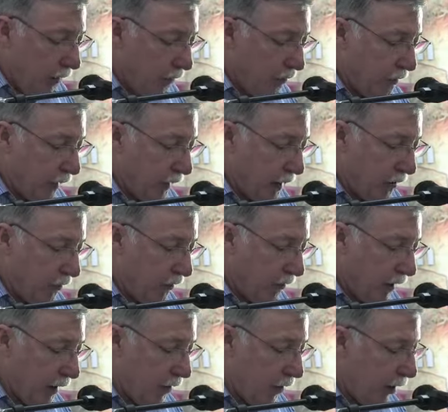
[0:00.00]
This allows the
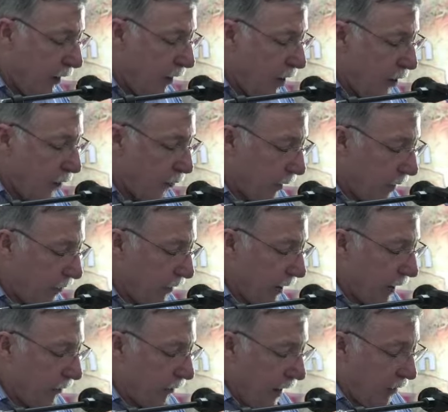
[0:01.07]
fungi to reach
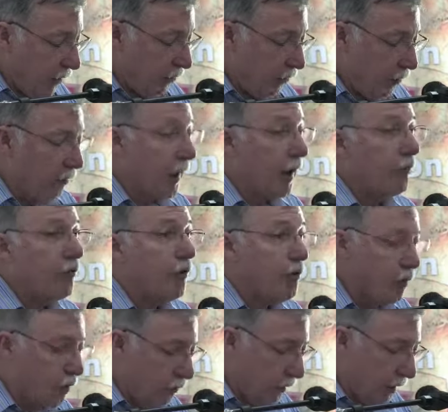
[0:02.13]
out and source extra
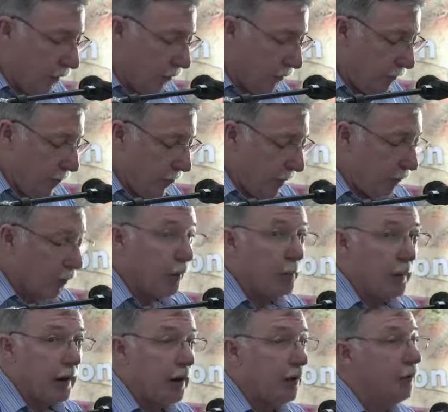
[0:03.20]
nutrients for the
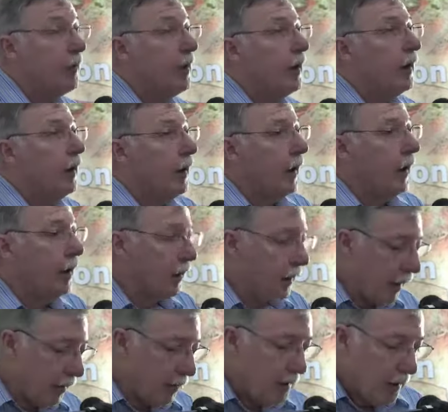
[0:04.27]
plants. And
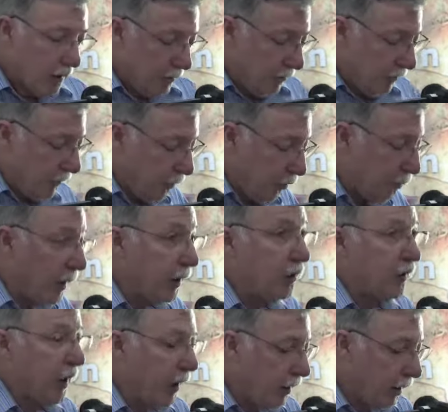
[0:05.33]
if you speak
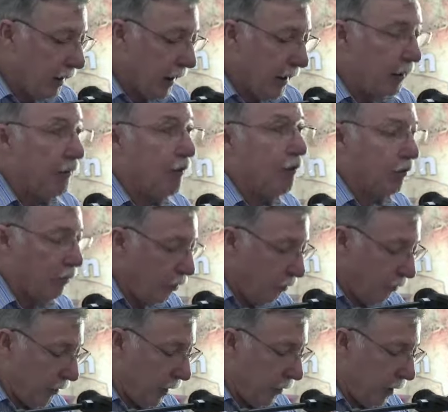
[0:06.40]
to Tony later, this is
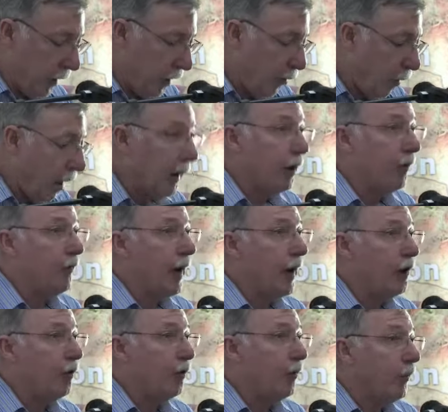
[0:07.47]
also a way of
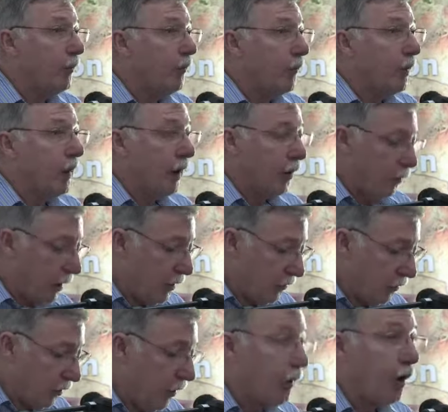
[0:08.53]
how you
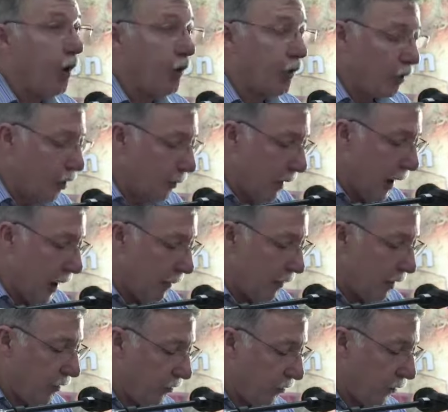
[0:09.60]
increase the longer term
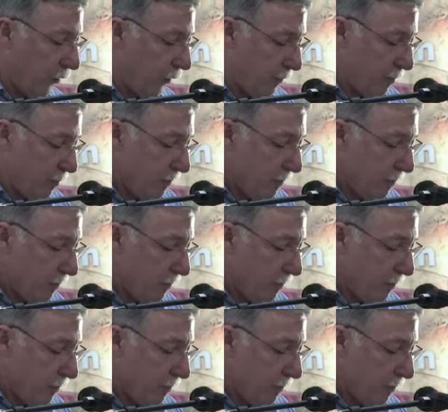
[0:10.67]
carbon in the soil.